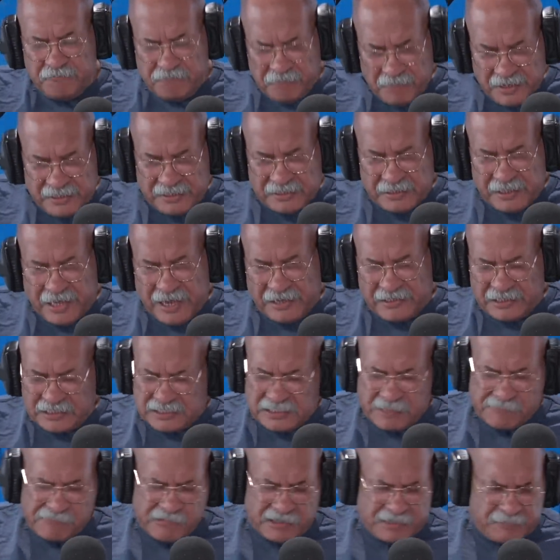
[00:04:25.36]
mainland. It's
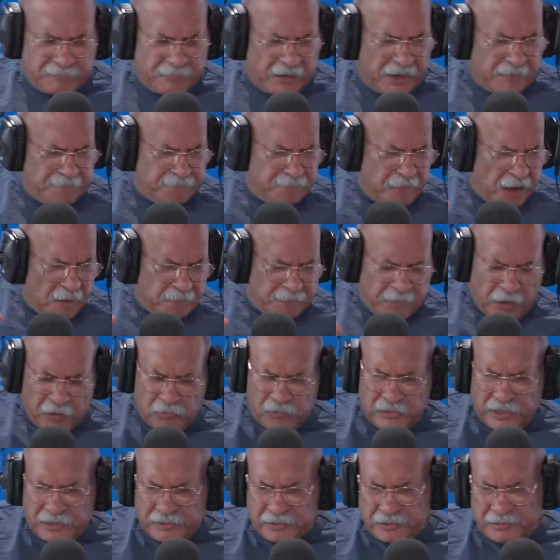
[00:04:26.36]
separated by uh,
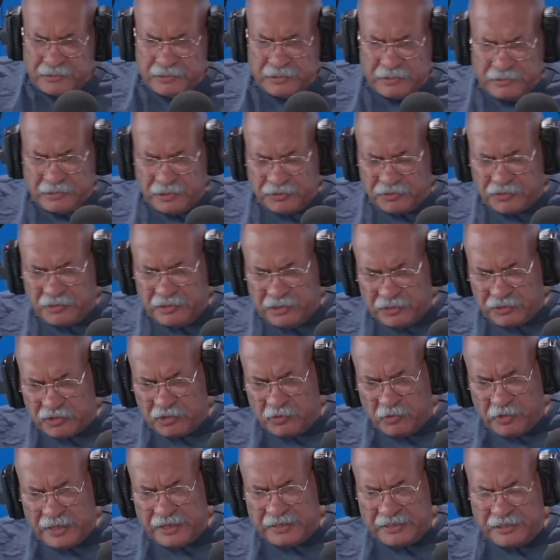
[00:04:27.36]
Poland and Lith
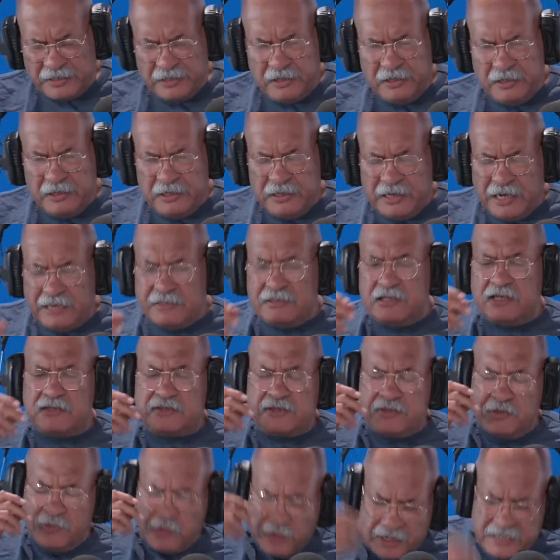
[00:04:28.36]
Lithuania. And
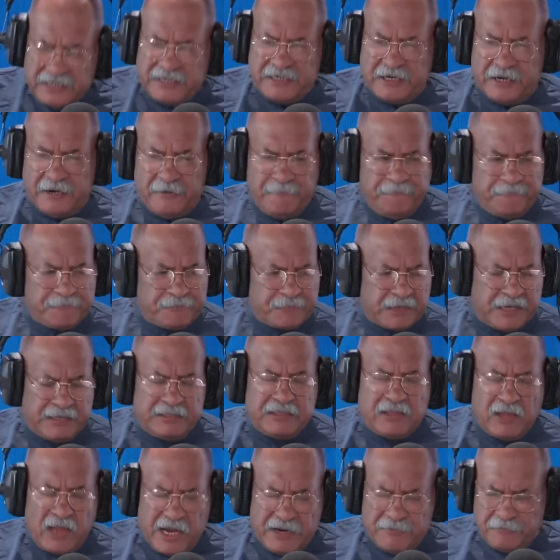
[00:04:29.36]
Lithuania, in
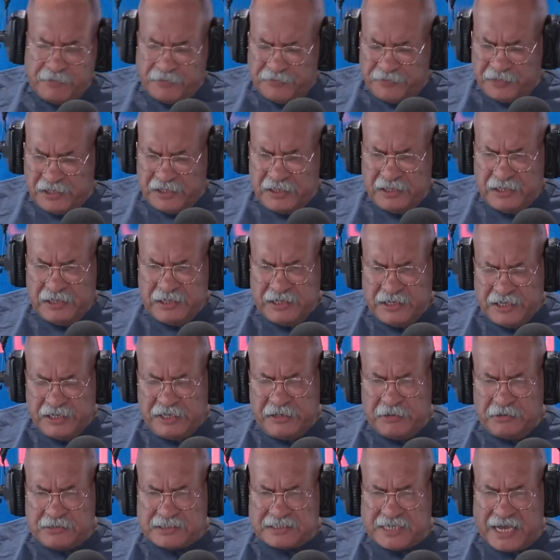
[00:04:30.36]
line with the E
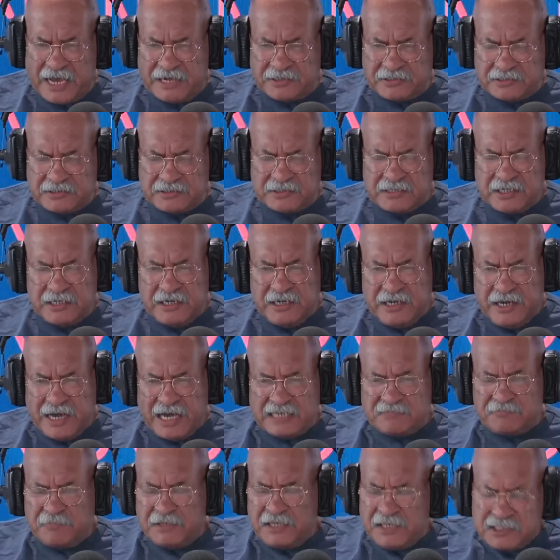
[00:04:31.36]
U sanctions,
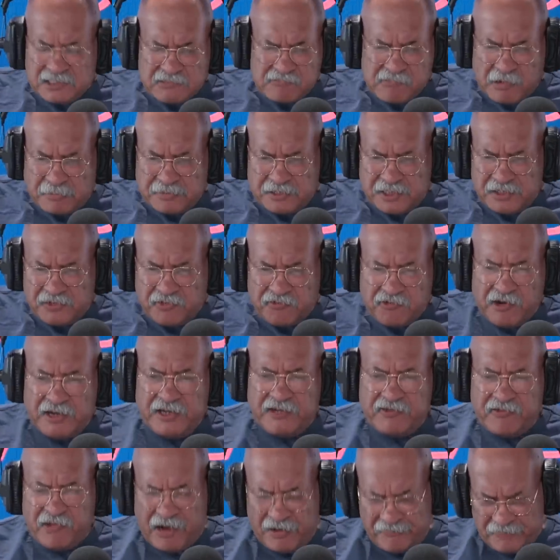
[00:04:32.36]
has been interrupting train
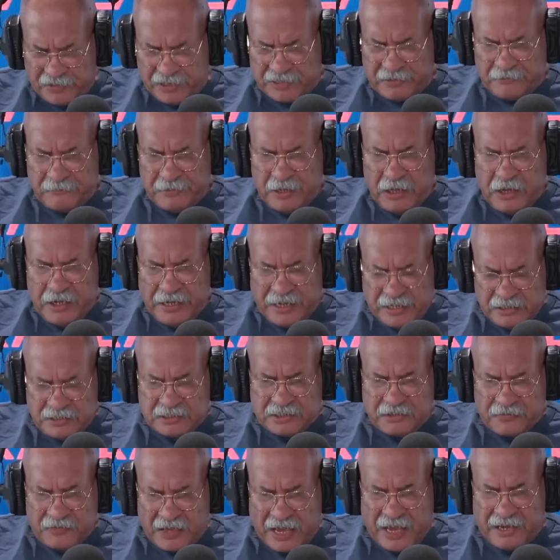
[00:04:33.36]
traffic
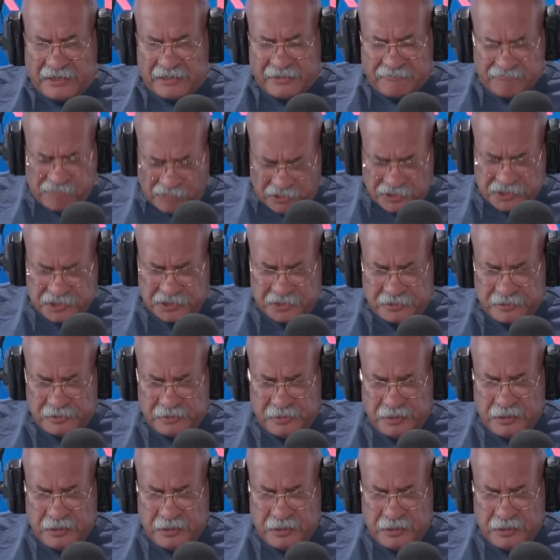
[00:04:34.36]
into that Russian